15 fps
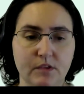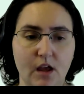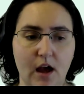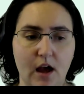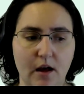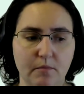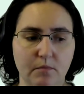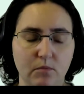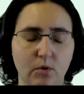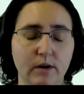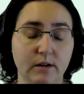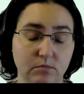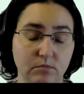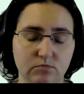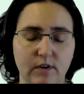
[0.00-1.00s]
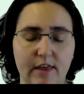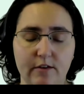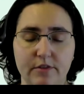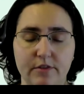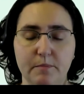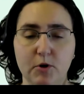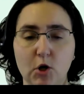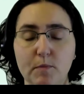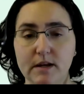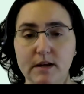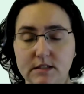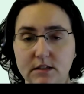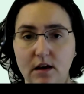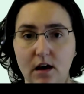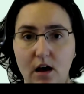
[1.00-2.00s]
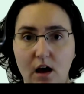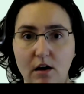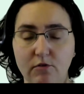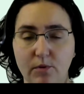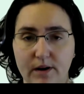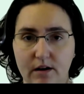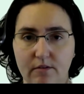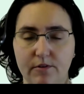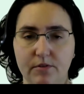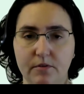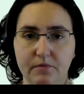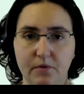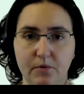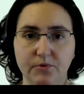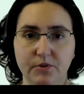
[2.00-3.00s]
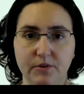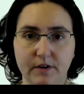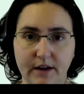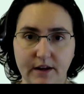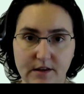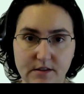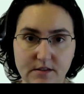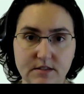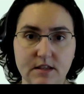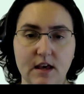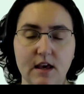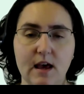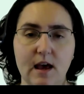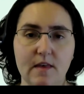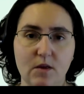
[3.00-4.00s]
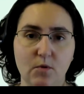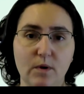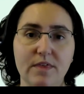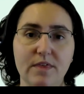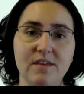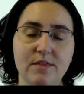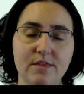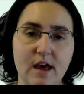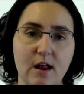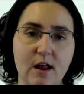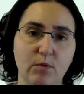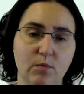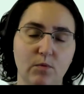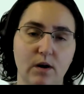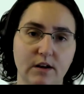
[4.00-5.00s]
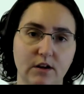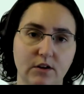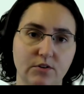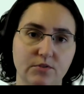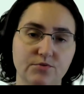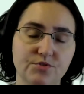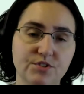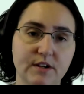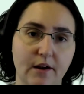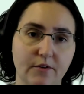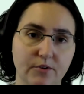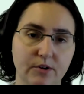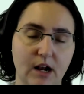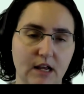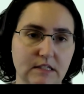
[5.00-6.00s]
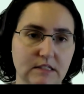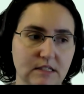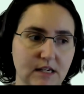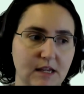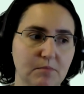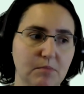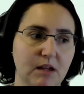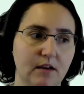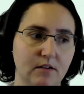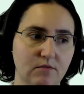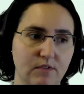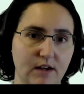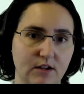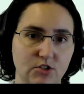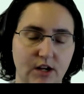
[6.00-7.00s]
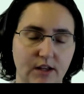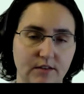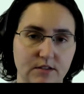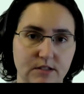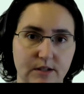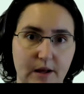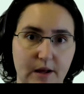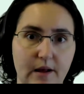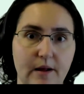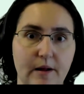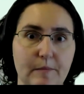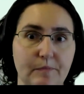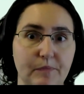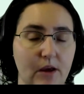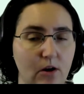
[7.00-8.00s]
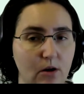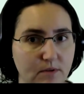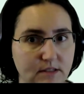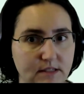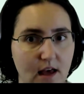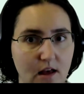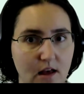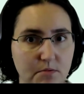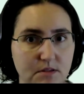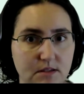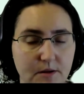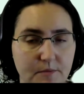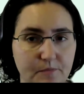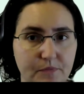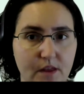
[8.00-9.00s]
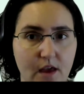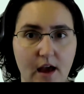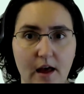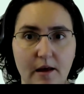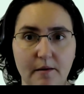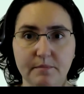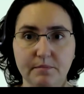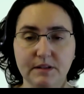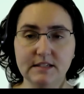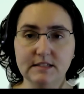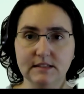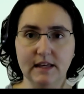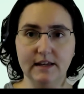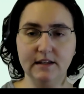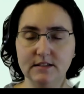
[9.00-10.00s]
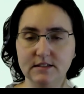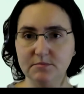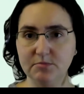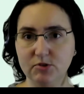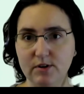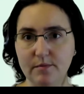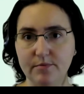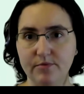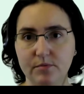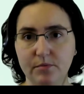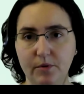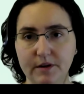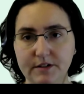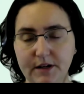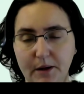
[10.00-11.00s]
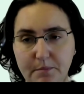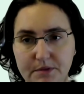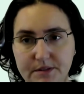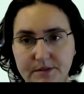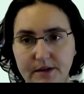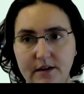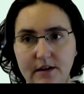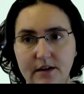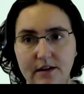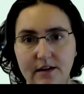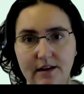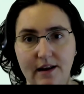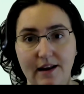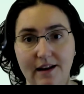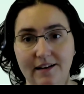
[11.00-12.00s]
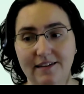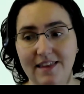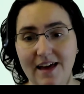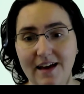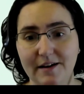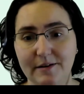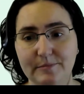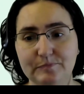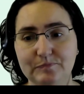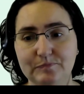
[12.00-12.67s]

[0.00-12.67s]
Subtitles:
or rather the purpose of whatever the folder is. And then within that, we want to use standardized naming conventions. I hope this helps. Please like and subscribe for more tips and good luck.